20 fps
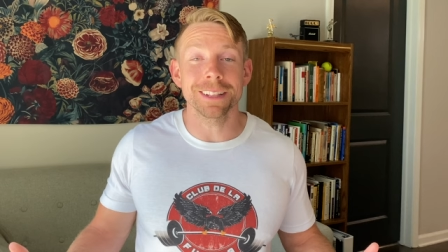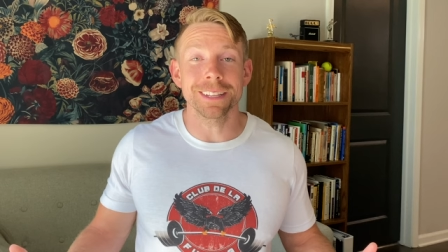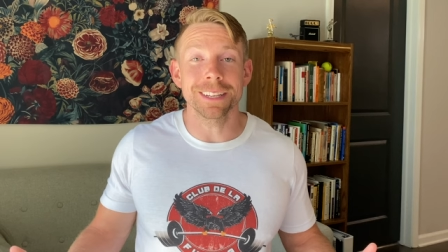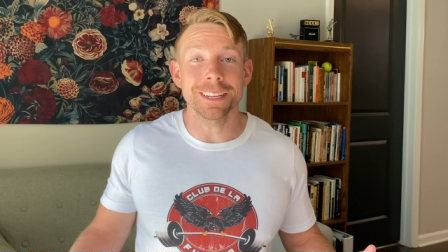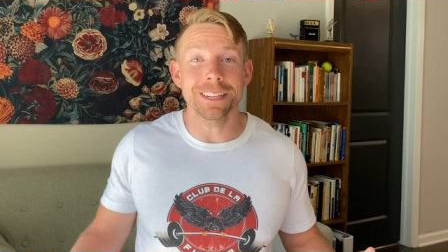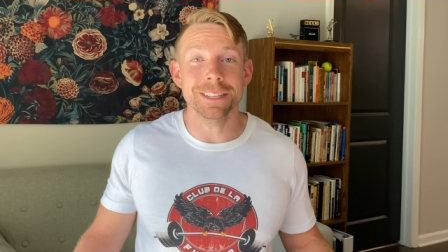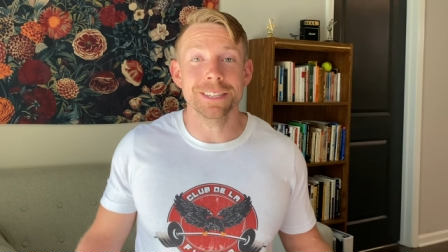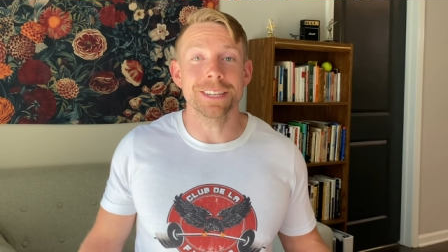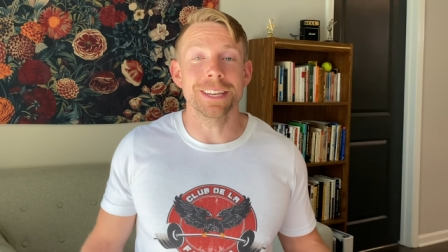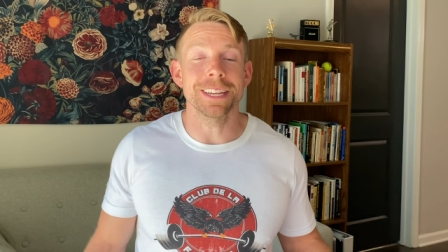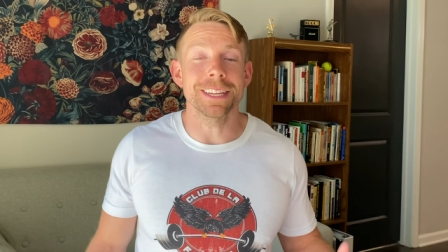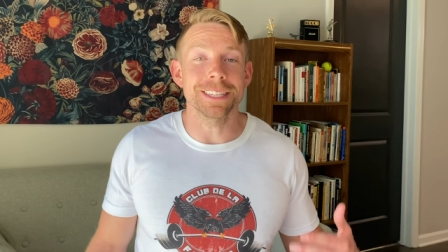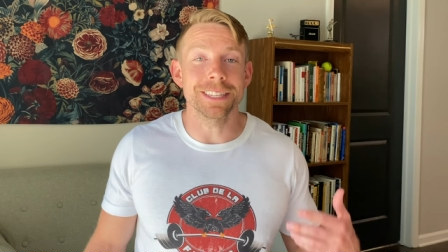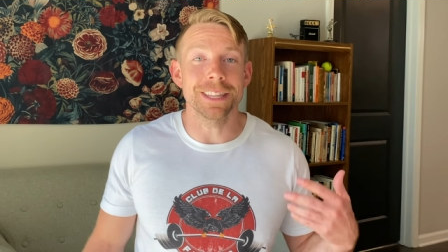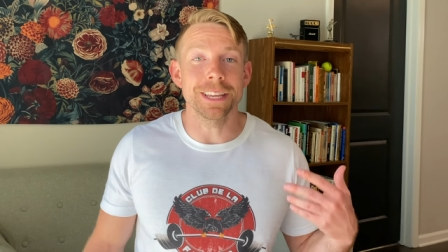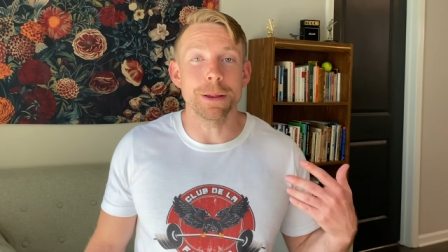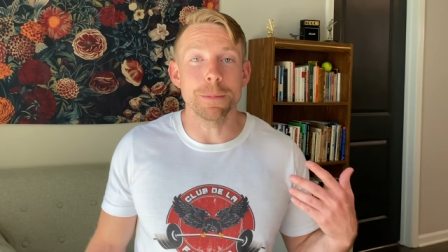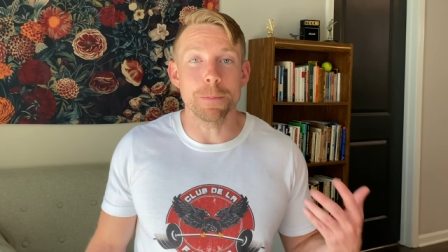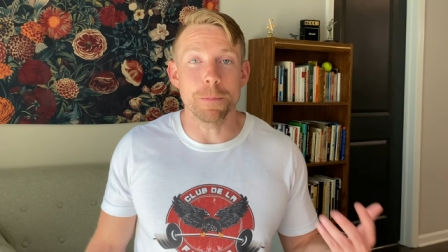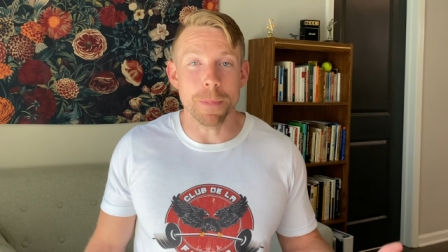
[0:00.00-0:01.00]
least is
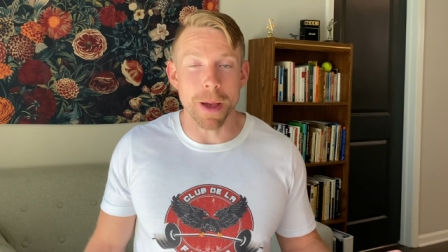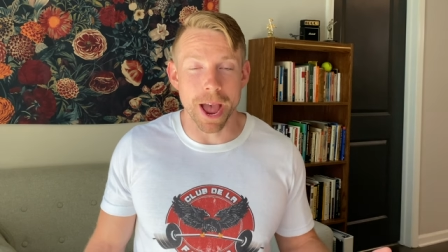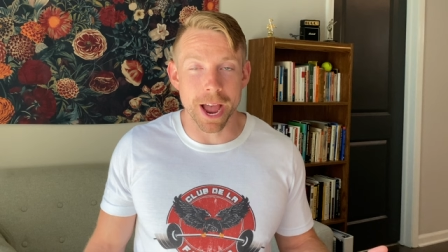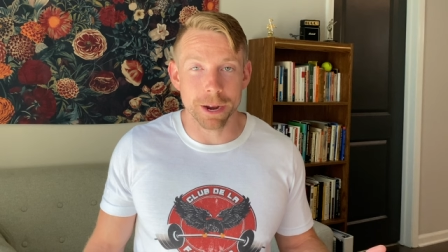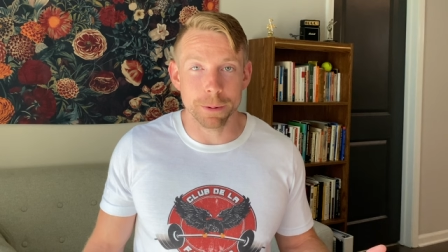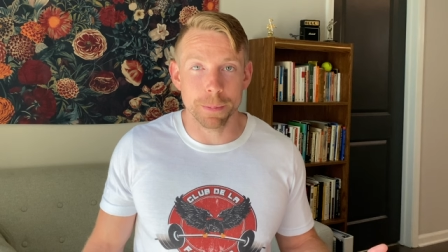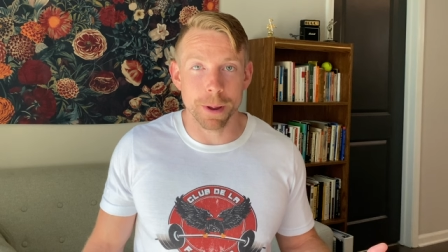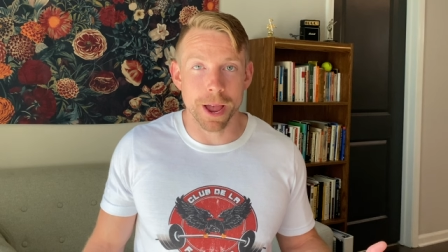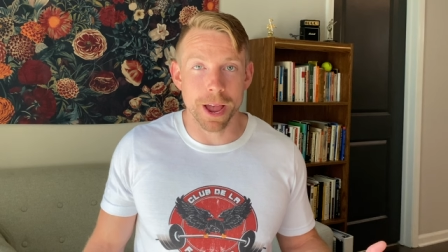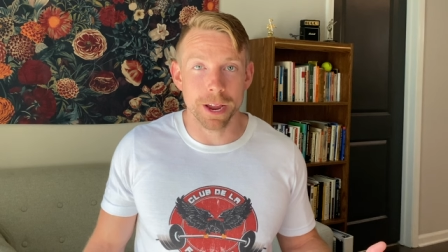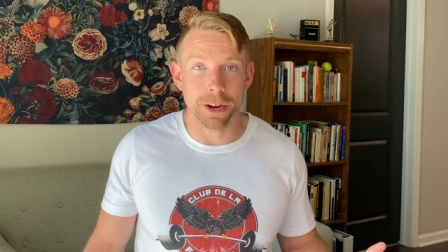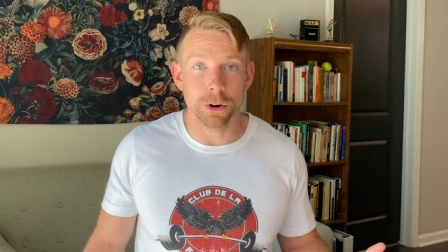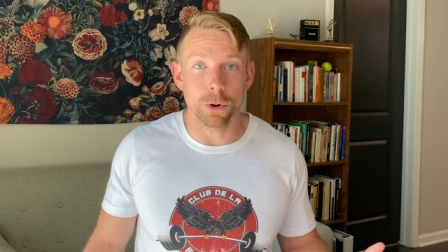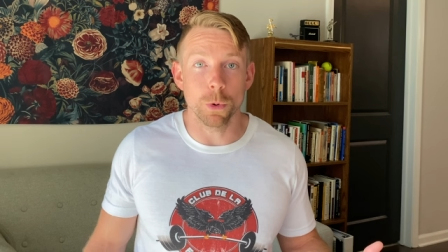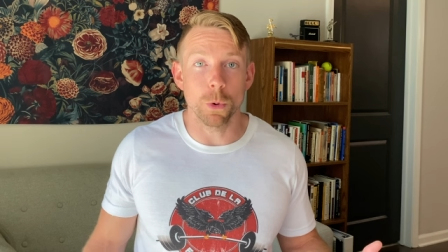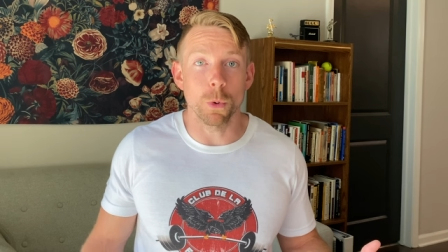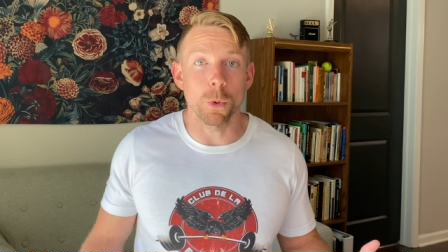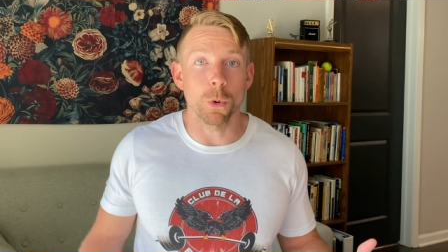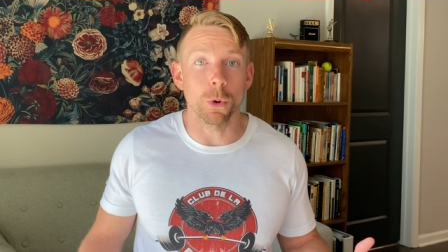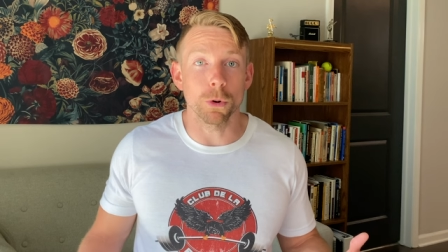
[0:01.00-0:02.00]
the backpack
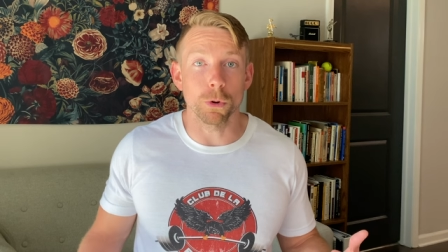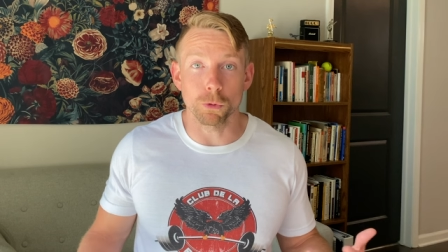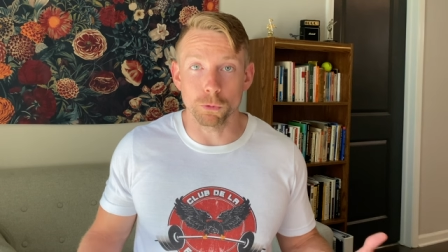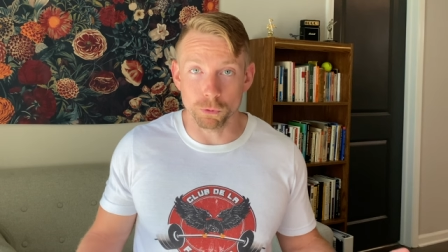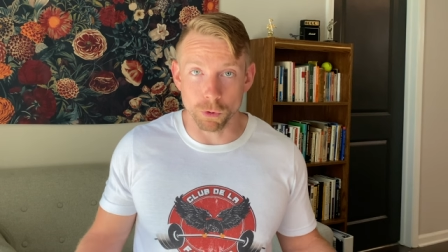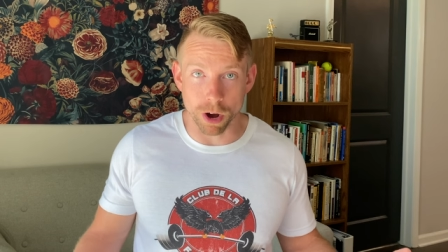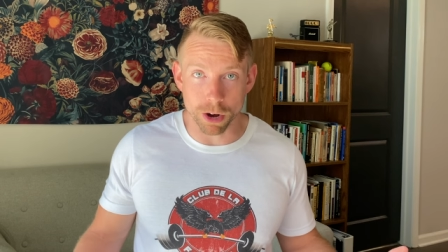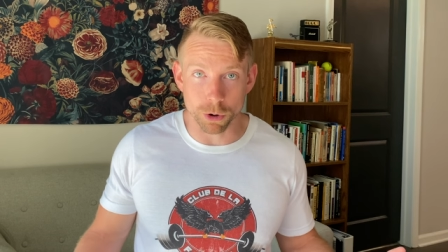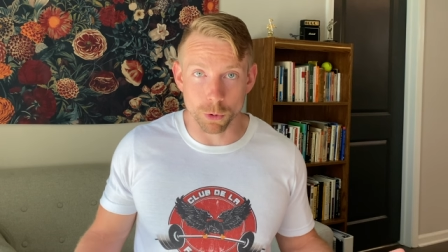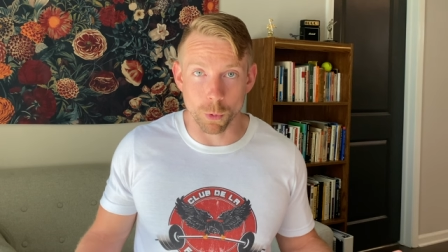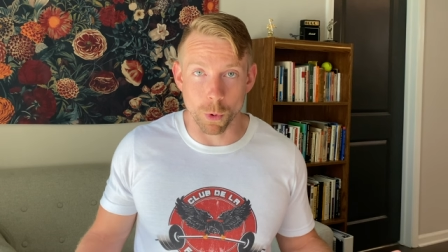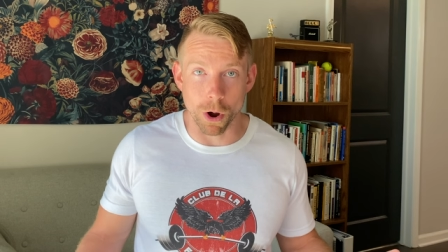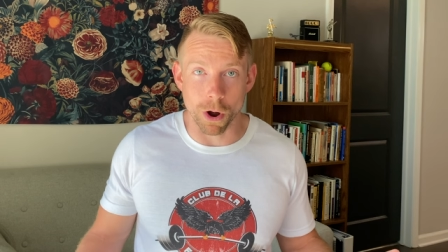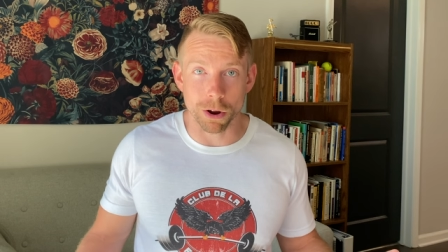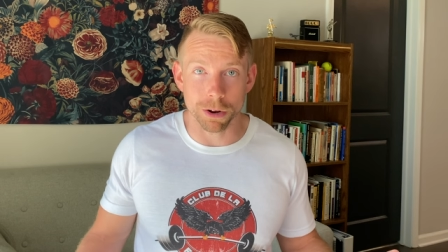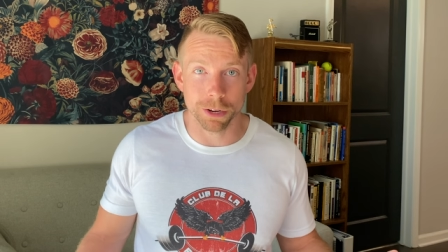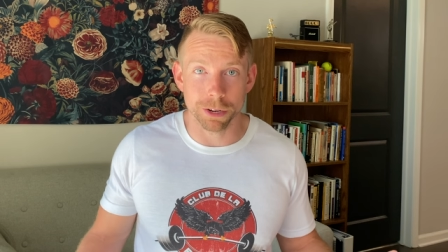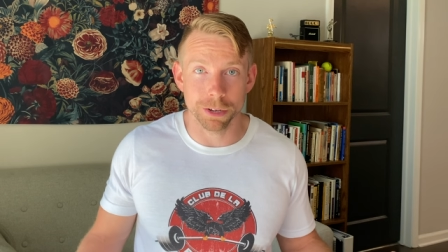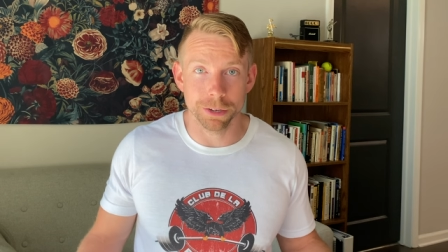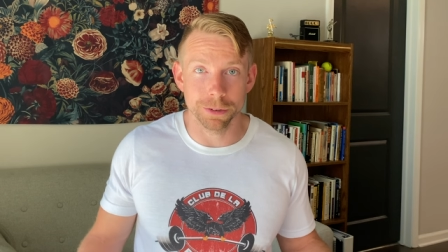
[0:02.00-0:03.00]
or ruck walk.